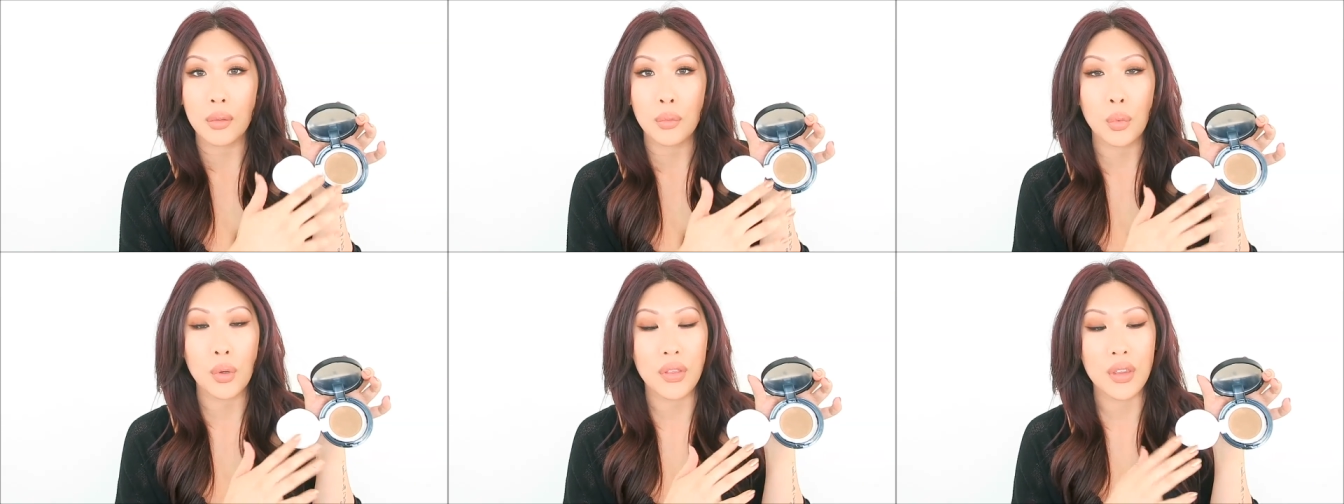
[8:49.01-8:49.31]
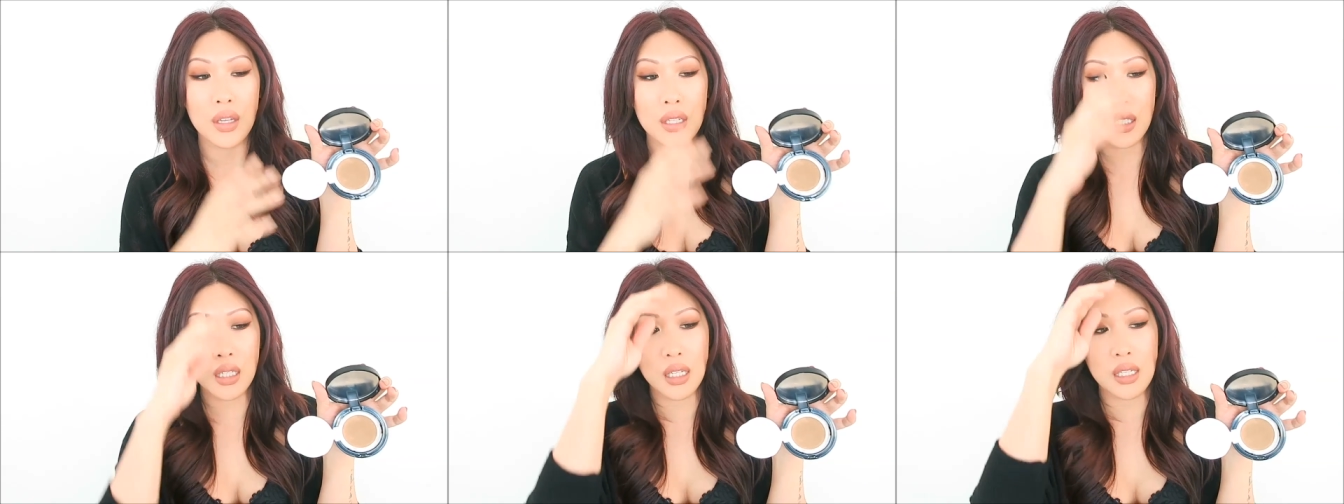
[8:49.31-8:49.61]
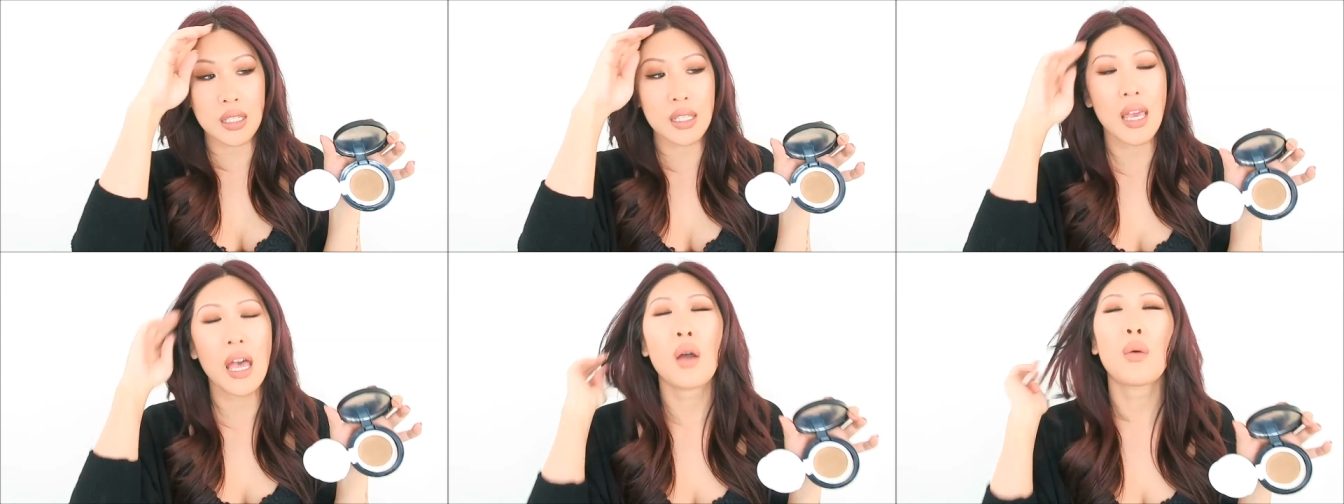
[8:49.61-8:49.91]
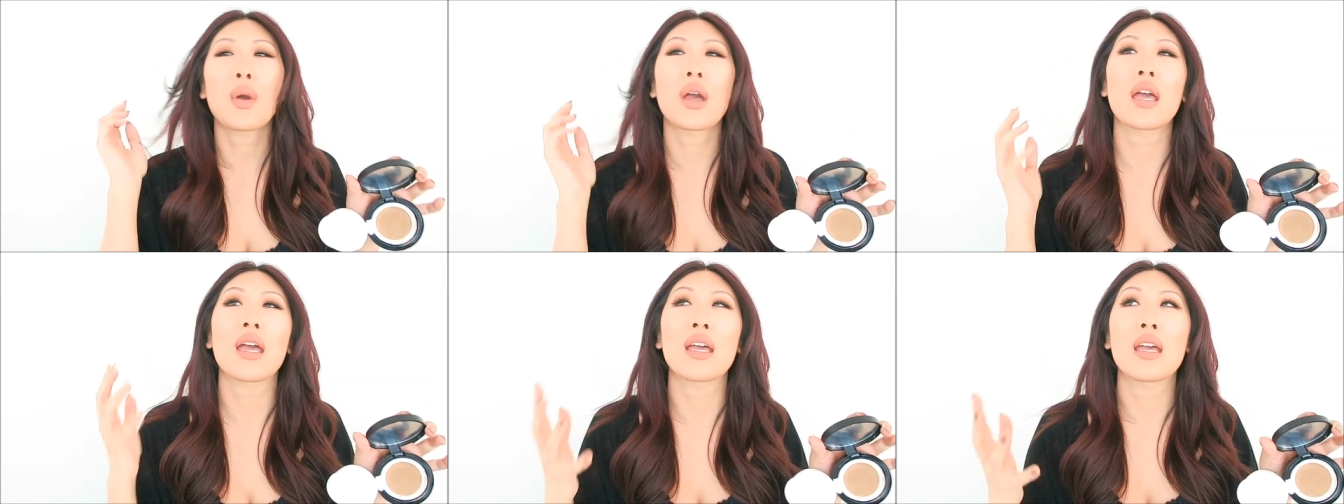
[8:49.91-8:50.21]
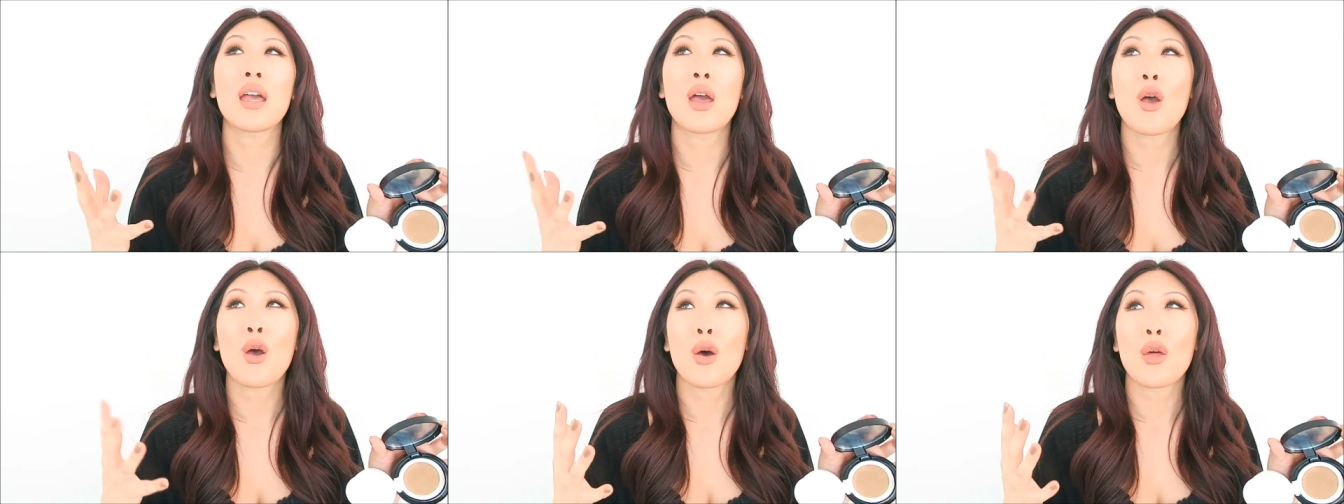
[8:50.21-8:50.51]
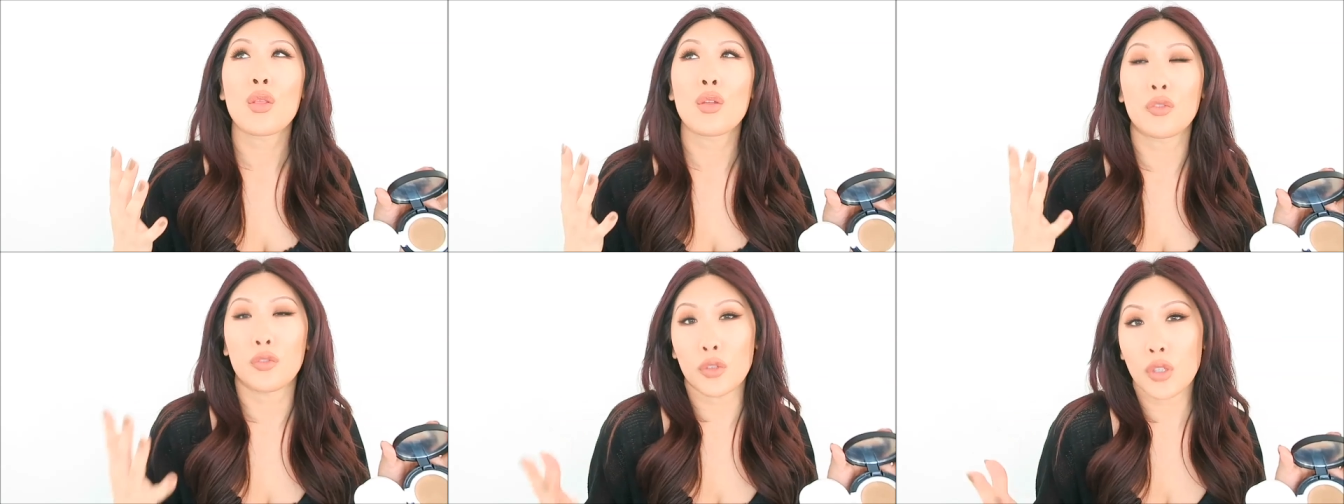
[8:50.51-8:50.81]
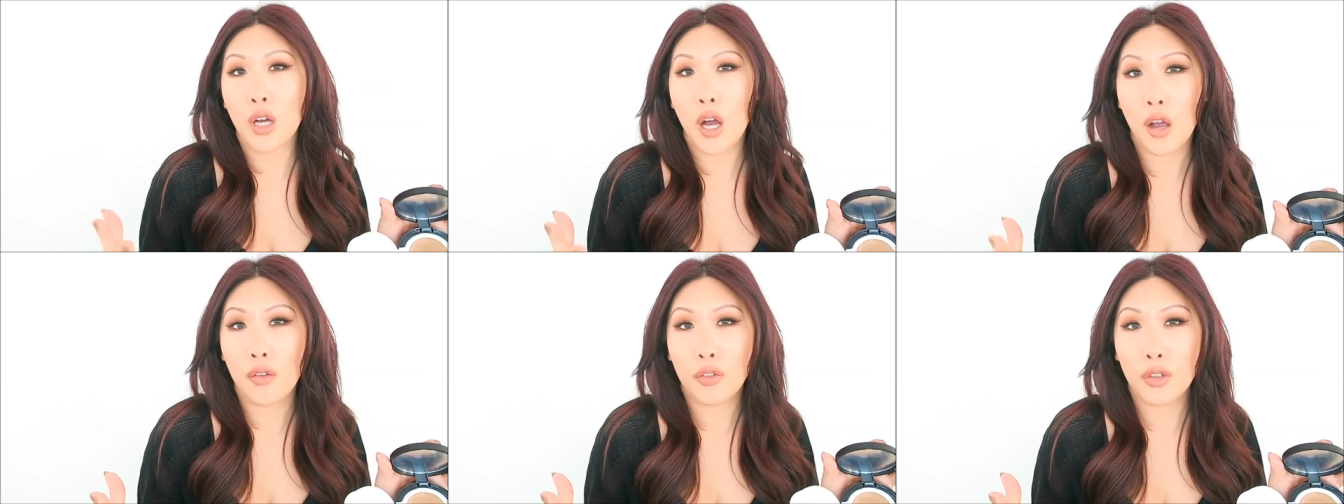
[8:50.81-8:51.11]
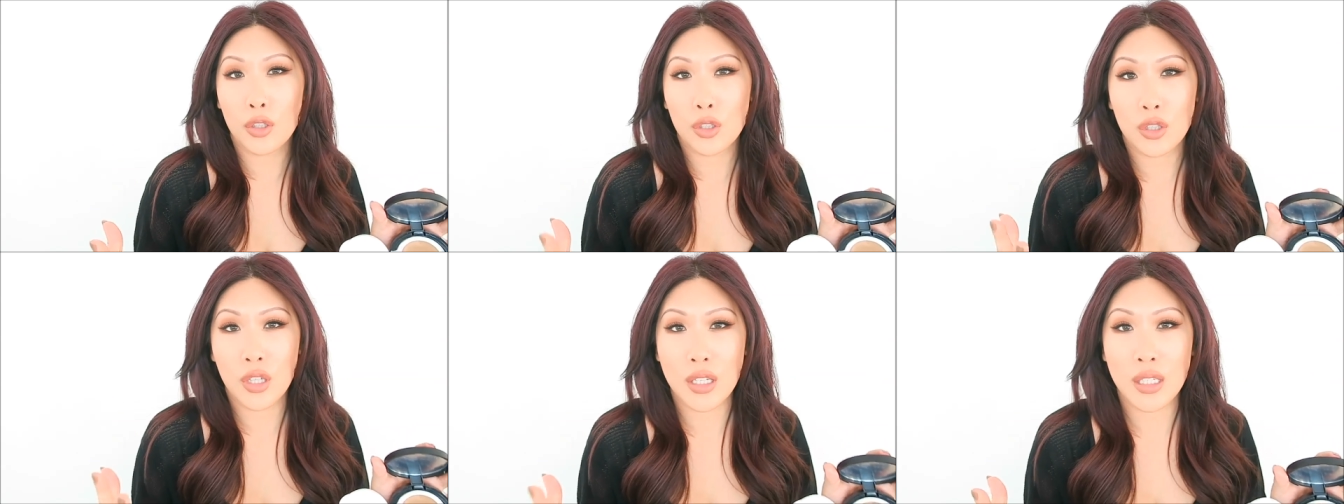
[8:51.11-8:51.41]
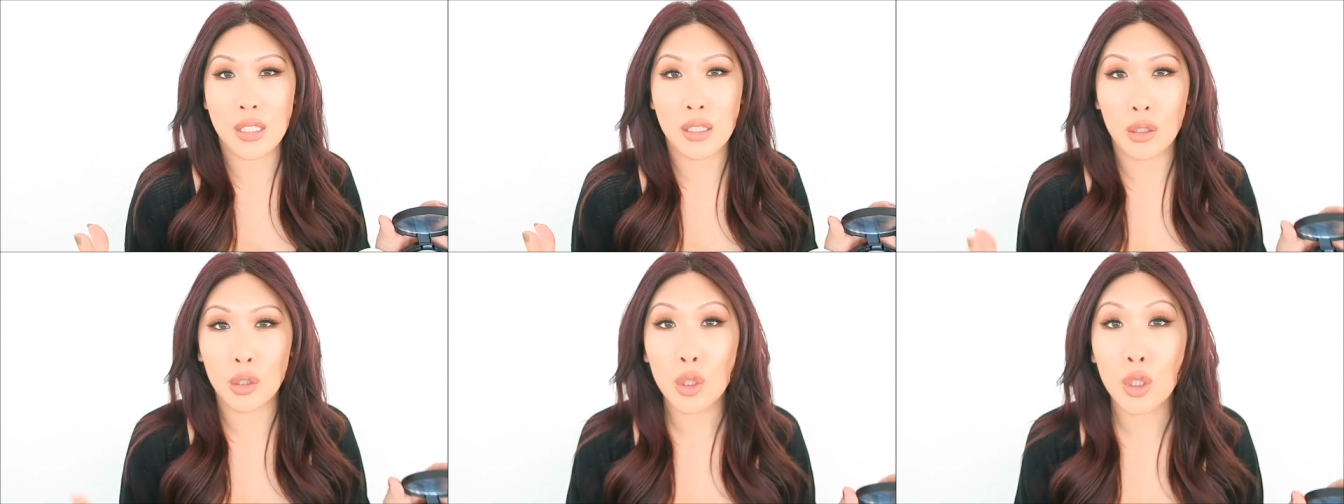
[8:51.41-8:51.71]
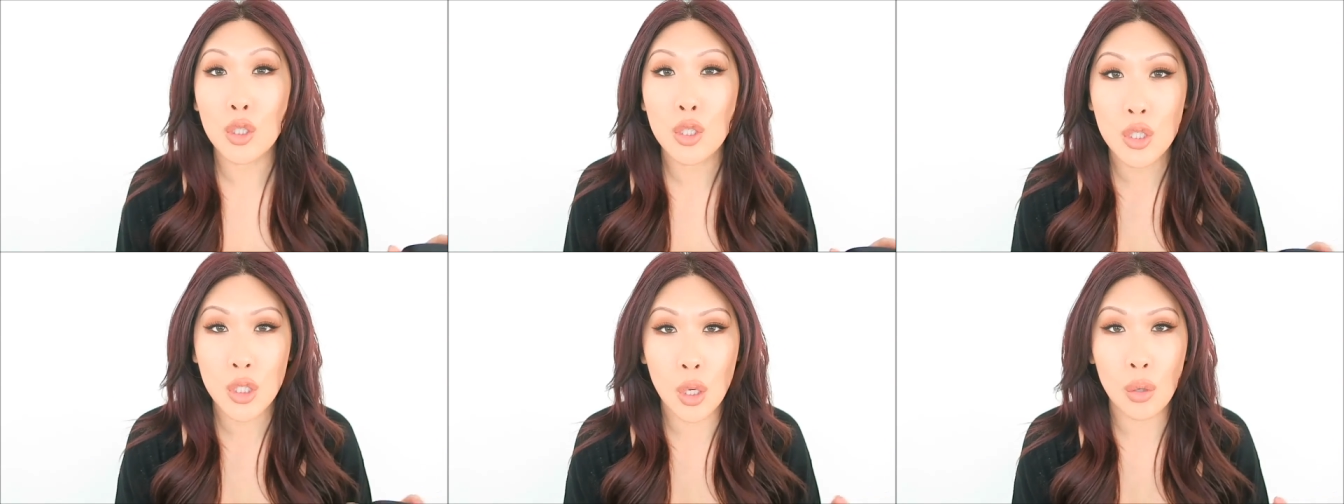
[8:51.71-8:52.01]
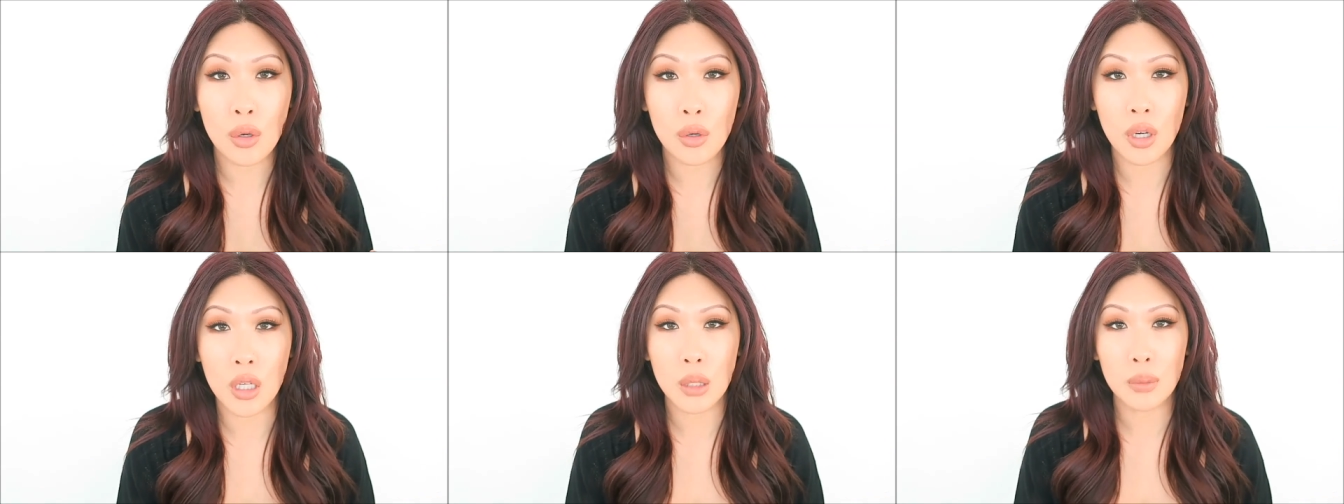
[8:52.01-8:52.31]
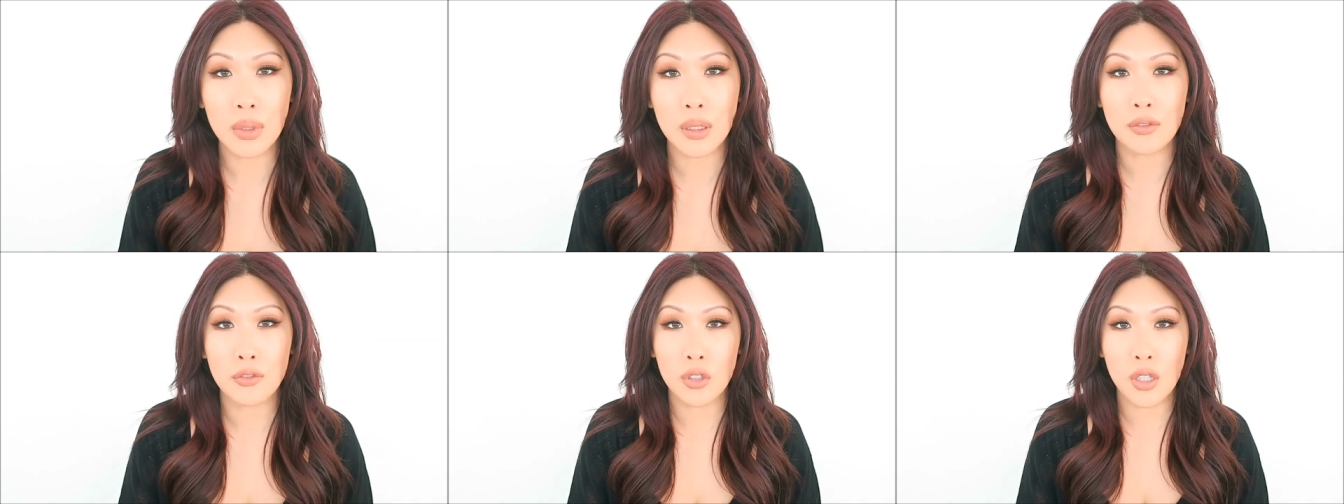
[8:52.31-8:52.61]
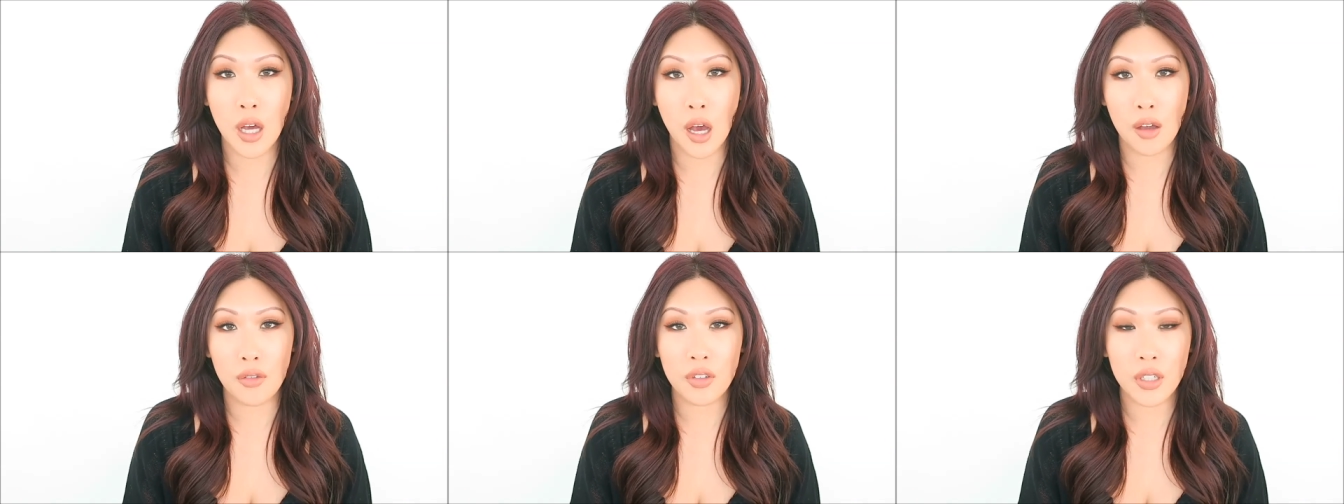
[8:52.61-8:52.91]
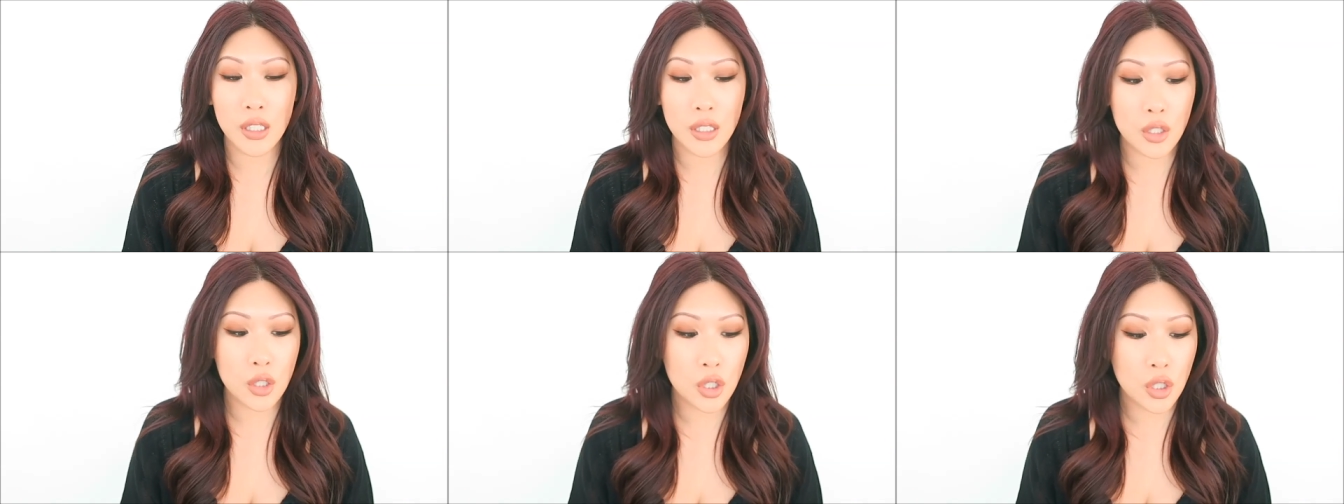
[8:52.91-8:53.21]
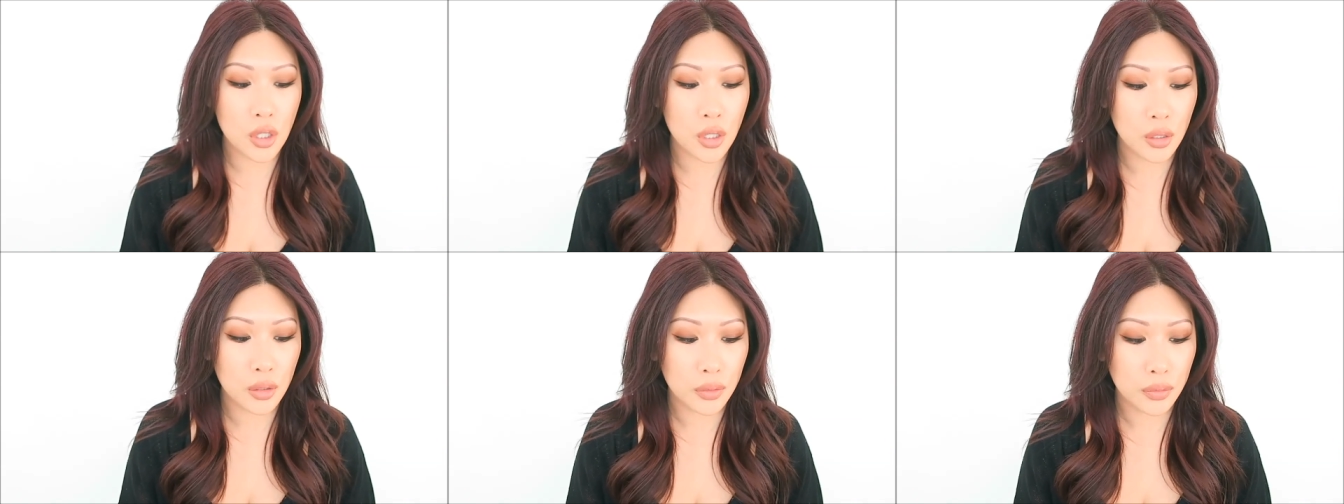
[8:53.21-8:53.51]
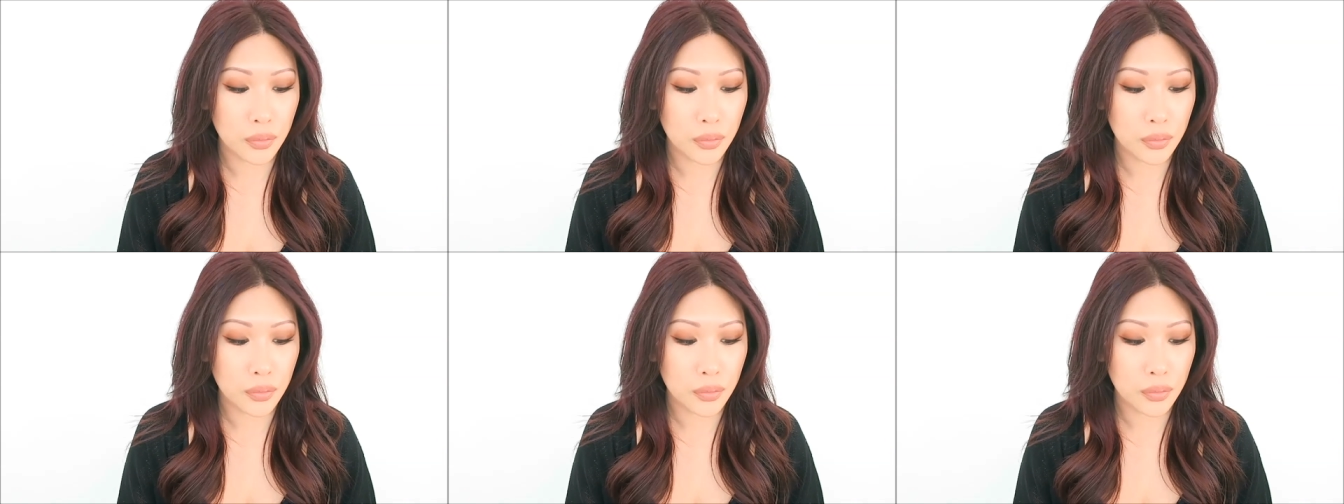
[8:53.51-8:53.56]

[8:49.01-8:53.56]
with this because that way the full coverage doesn't look so incredibly full coverage